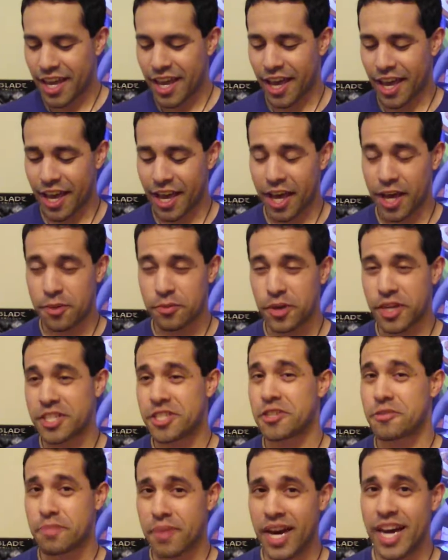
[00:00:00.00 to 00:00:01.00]
and when
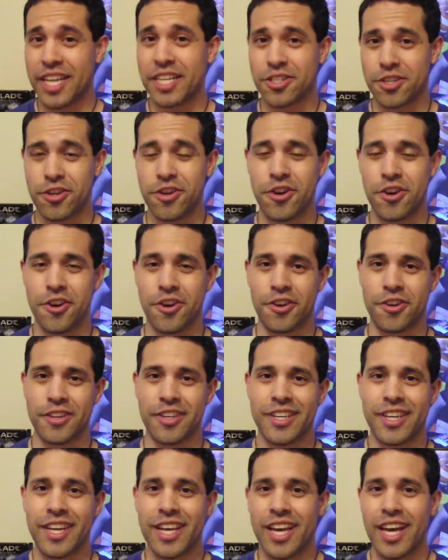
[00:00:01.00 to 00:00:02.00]
it's my
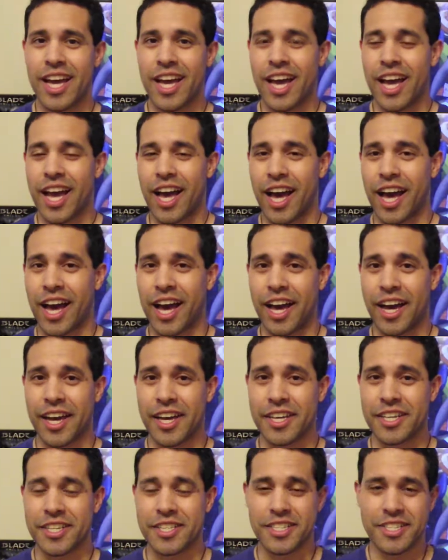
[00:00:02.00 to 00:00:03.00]
turn,
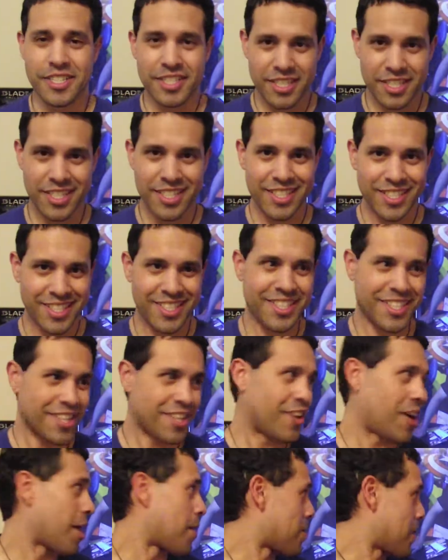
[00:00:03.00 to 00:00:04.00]
I'm
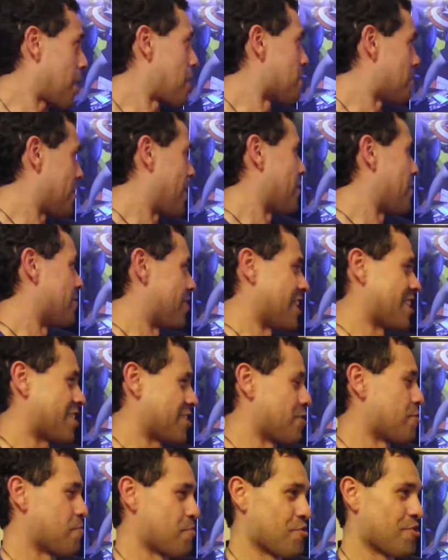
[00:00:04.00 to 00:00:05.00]
like
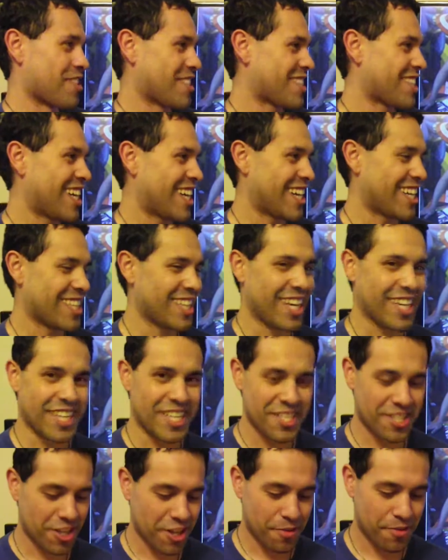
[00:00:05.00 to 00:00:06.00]
super excited. Like,
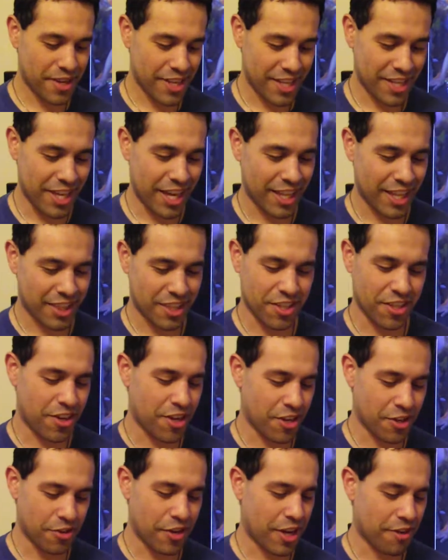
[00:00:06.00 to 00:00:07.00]
he's already got the
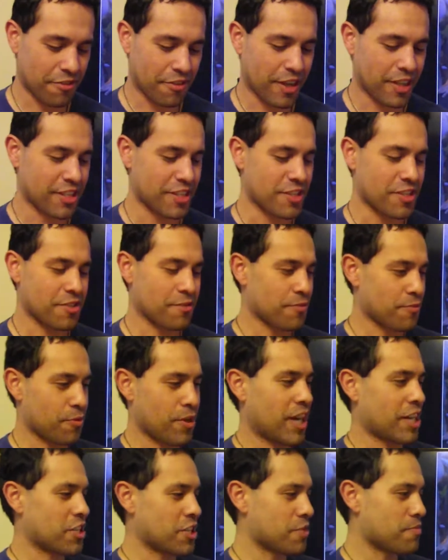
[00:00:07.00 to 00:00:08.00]
autograph. I didn't
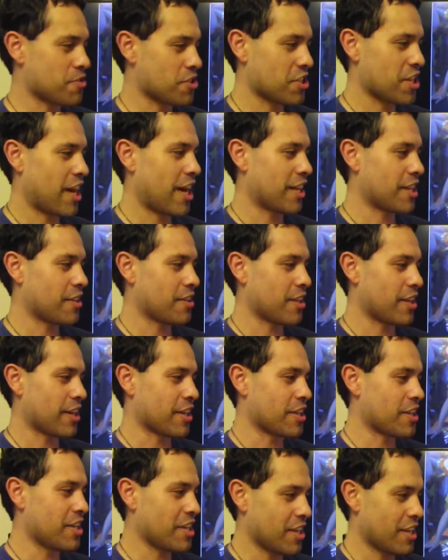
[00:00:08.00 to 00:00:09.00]
watch him sign it.
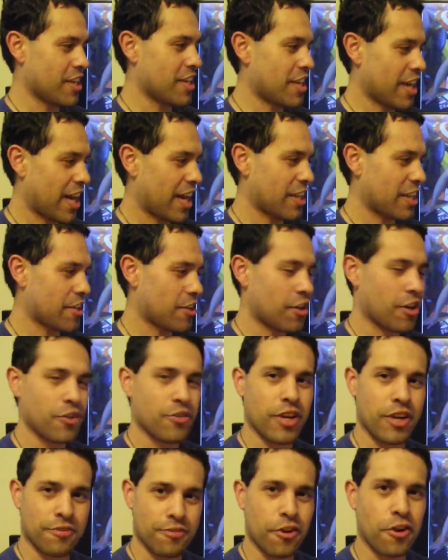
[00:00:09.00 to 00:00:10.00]
Like, he had the autograph